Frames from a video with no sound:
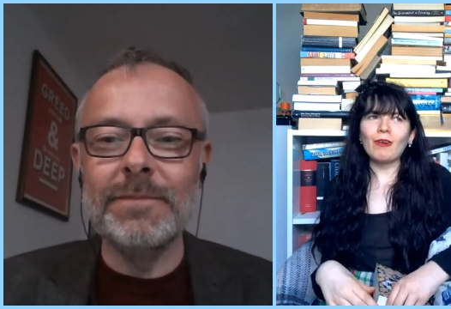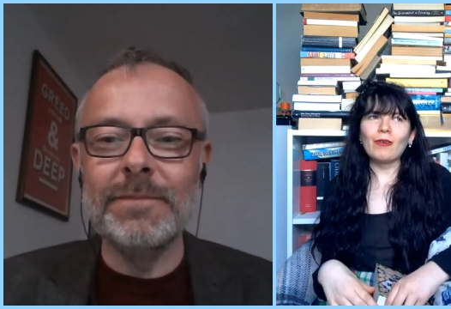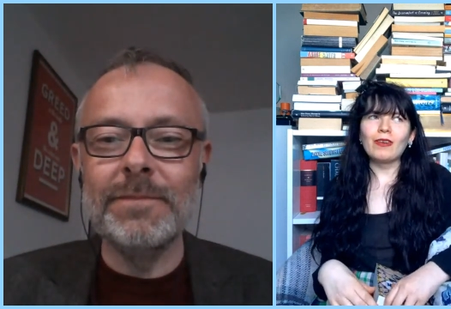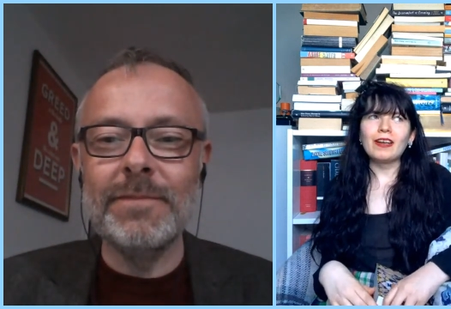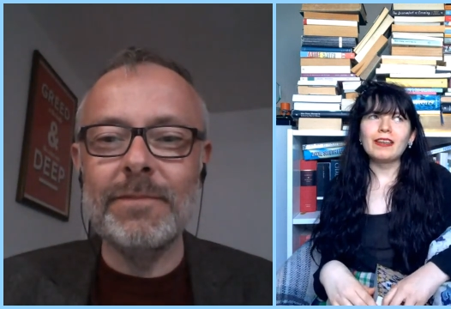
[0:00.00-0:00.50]

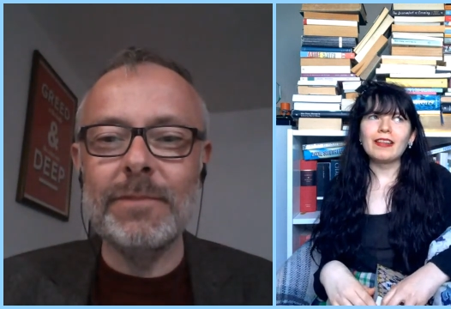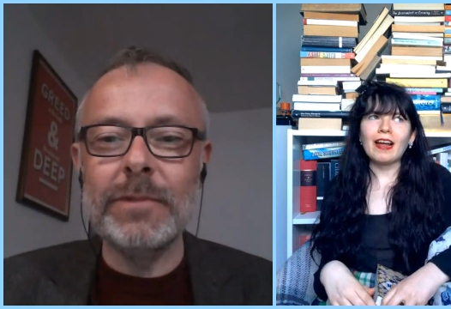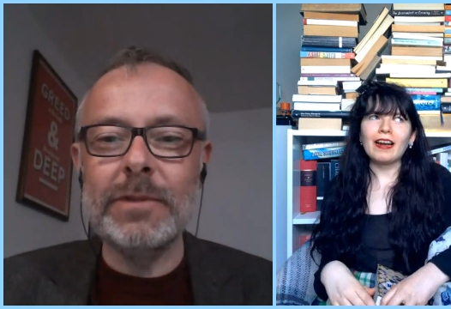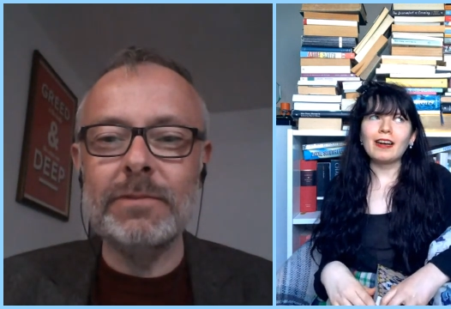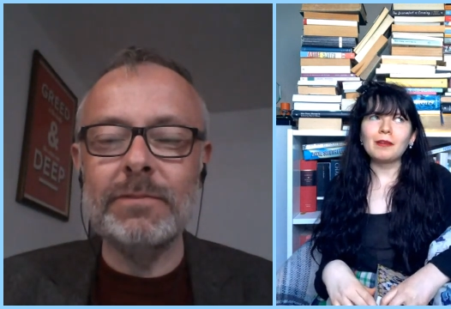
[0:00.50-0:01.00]
Speaker 1: on
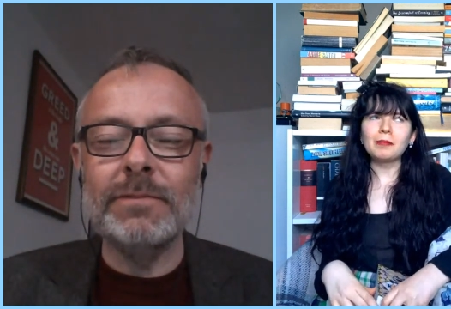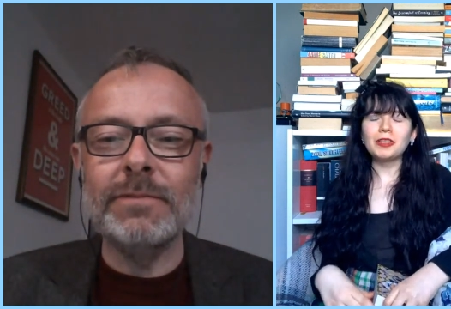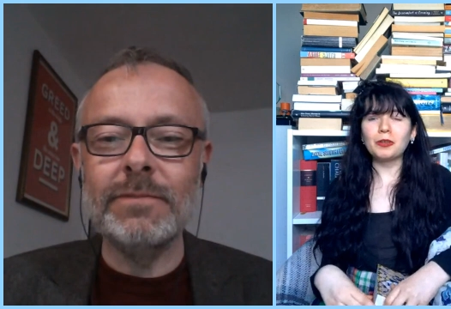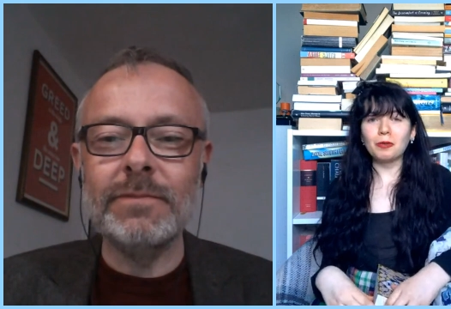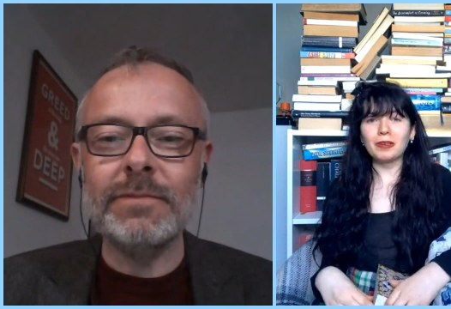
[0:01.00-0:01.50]
that I'd
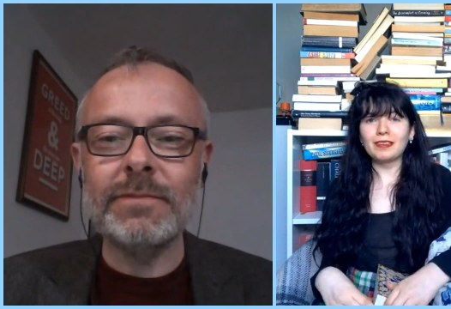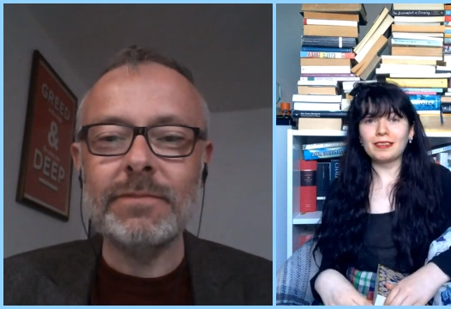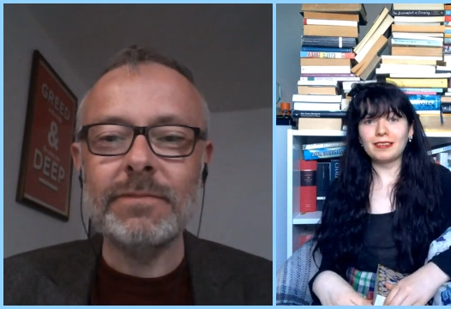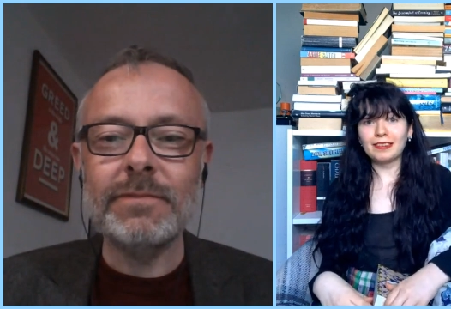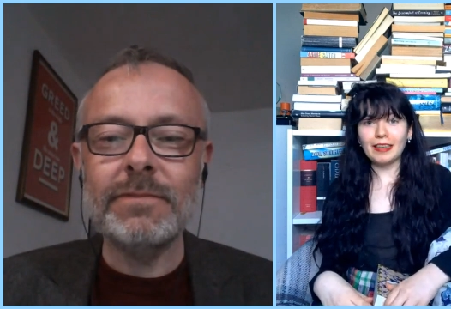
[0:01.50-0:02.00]
be curious
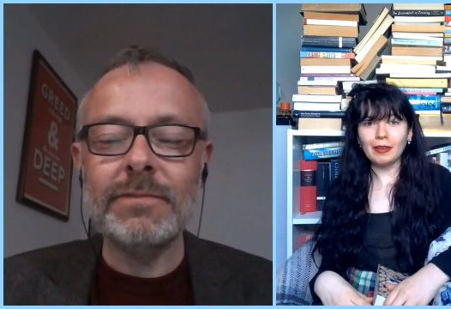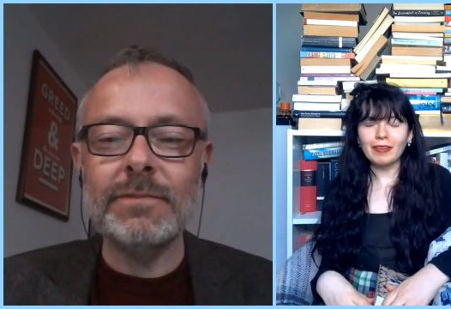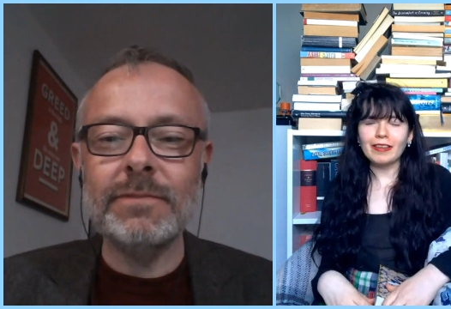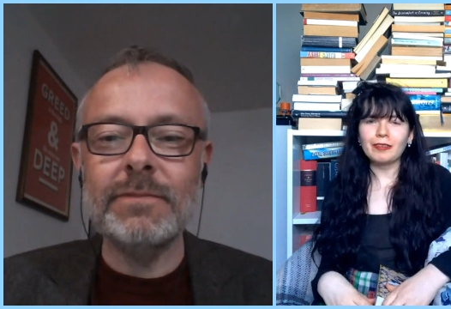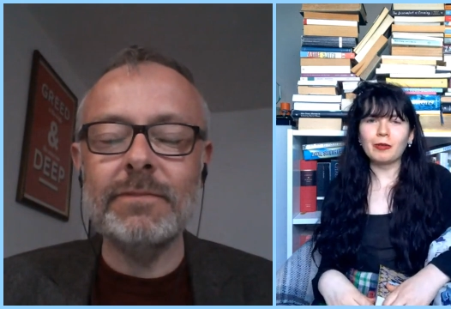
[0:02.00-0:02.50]
to see
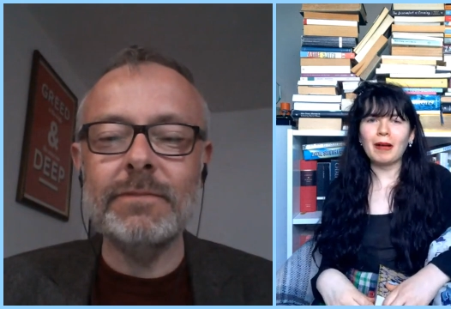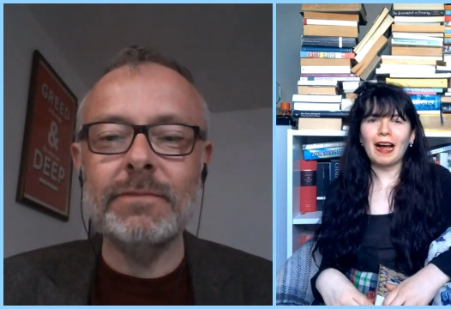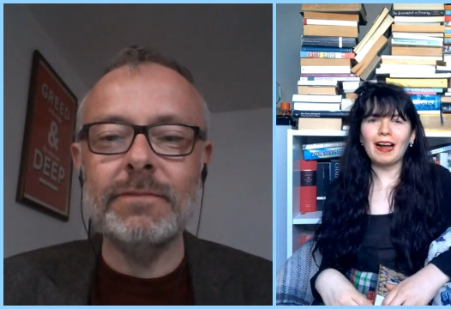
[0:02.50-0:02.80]
when this all